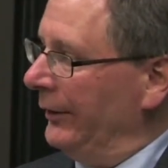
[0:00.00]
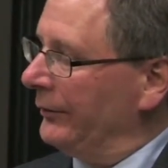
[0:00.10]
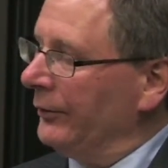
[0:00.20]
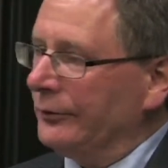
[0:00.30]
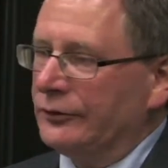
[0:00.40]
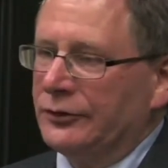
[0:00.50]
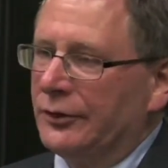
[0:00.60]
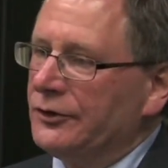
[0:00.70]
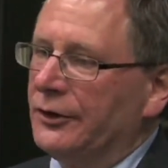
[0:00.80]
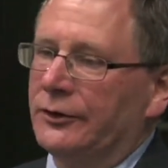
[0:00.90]
Those
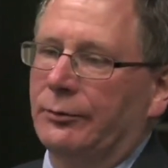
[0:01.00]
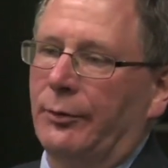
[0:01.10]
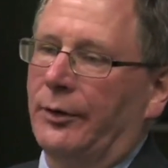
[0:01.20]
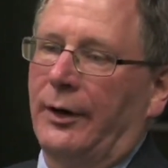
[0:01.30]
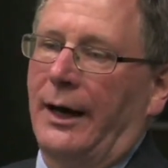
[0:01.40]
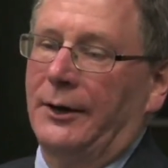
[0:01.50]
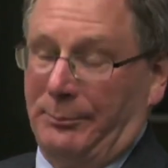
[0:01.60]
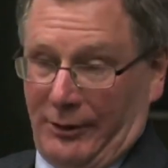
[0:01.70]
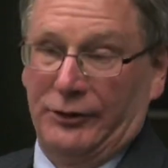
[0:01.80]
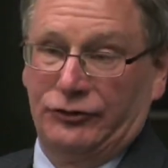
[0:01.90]
churches were, and the
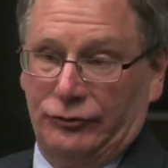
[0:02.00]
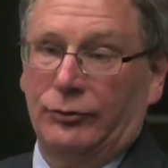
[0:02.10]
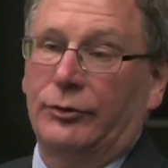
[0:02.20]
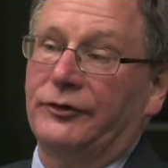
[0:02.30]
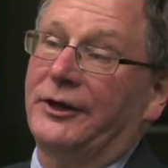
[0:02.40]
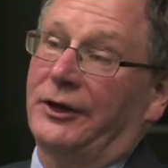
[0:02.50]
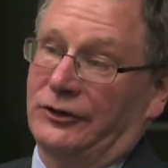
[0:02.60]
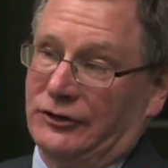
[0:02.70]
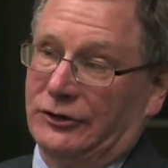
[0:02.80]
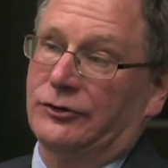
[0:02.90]
parish schools that the
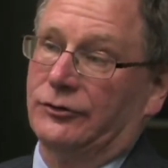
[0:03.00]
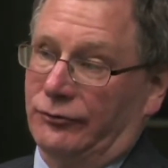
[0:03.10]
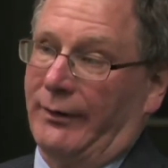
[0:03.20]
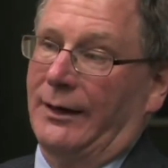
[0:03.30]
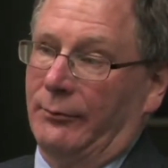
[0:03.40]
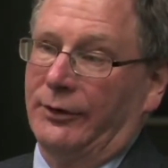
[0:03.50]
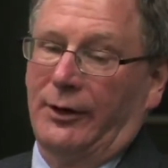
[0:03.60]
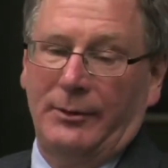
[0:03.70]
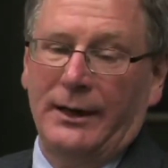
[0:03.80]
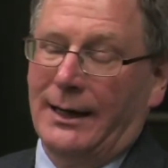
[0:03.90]
sisters ran with
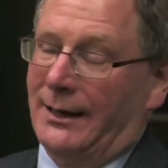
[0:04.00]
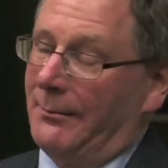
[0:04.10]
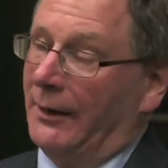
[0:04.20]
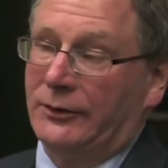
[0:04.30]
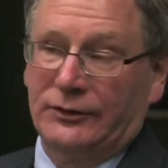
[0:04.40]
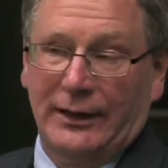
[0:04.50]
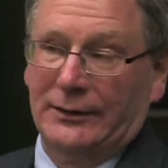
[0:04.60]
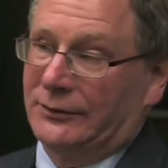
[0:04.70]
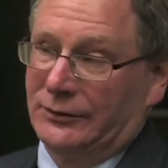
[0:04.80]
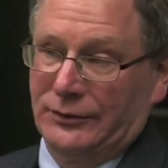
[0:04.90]
them, and I'm not just saying
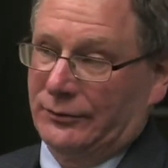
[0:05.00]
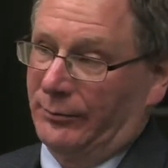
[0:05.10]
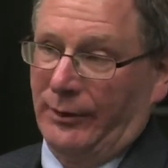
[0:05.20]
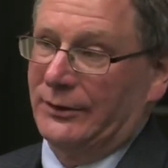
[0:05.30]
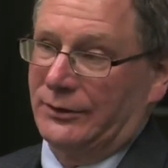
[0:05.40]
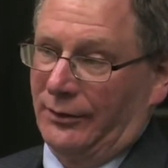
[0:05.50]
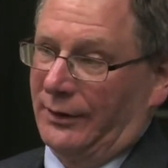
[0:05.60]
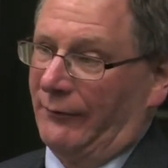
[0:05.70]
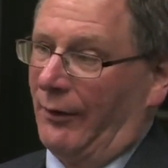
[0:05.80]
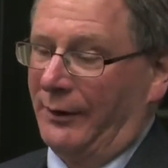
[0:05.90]
this because Sister Mary's here, and
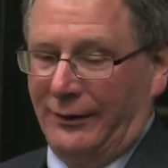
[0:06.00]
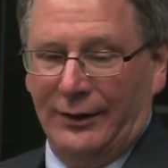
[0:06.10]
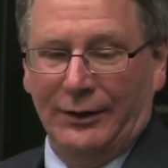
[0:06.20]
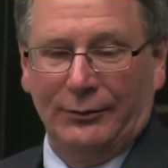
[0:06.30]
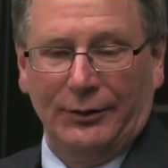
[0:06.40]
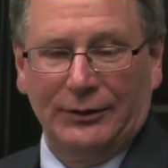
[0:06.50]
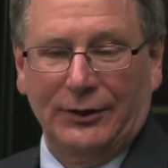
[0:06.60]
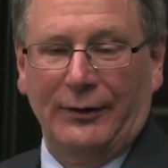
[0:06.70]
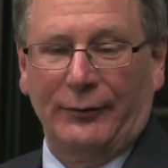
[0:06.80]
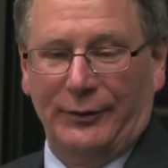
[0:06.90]
I've already grown to
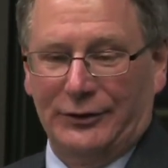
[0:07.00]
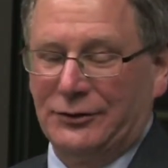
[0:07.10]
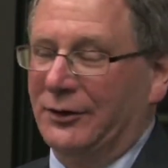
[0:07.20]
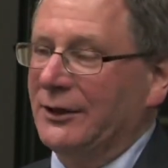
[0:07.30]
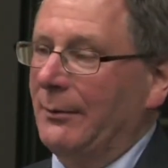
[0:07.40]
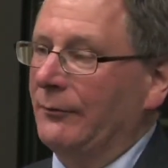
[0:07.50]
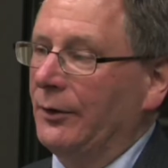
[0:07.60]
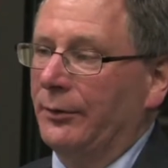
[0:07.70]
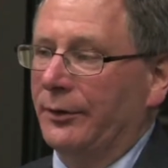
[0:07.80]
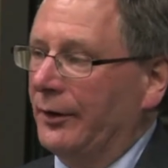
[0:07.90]
love her in the short time I've
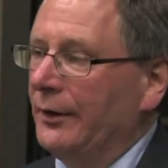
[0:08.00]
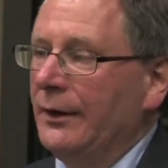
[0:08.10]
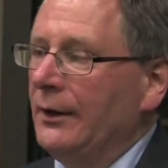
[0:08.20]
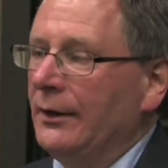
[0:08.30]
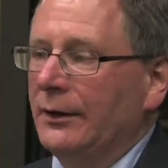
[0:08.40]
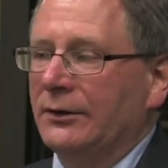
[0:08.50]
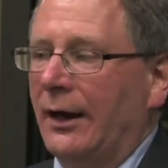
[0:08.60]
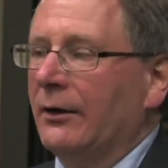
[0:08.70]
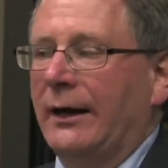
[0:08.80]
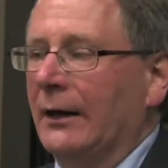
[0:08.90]
known her. The
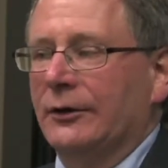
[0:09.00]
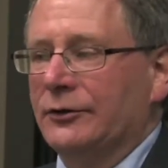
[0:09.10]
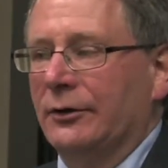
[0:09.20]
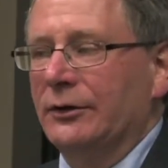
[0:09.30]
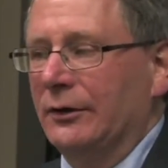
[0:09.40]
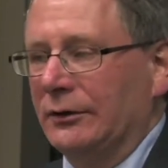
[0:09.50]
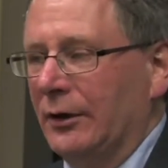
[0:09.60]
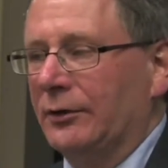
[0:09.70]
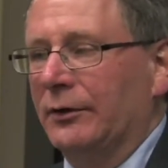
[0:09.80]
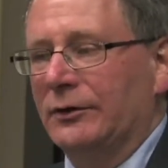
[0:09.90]
entire Catholic Church in this
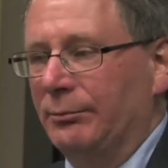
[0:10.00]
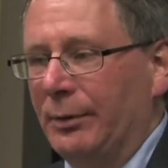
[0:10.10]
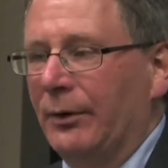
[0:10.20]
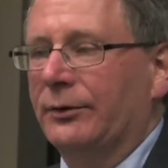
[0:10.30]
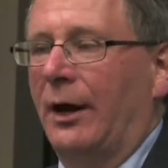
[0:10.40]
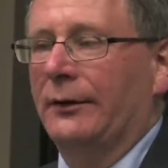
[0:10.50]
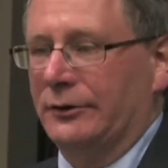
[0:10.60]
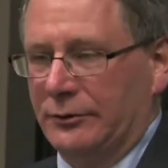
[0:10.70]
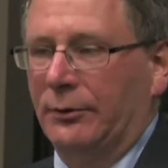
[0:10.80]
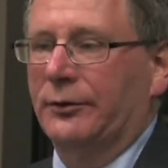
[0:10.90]
country is built on the
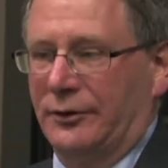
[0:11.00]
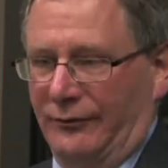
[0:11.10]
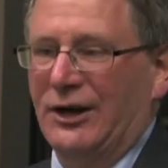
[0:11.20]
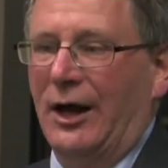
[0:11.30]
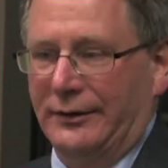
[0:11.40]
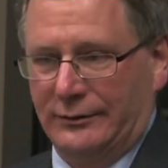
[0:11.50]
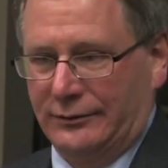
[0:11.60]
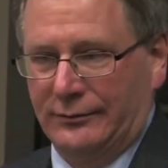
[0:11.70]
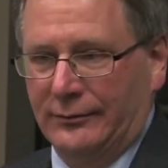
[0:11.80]
shoulders of nuns.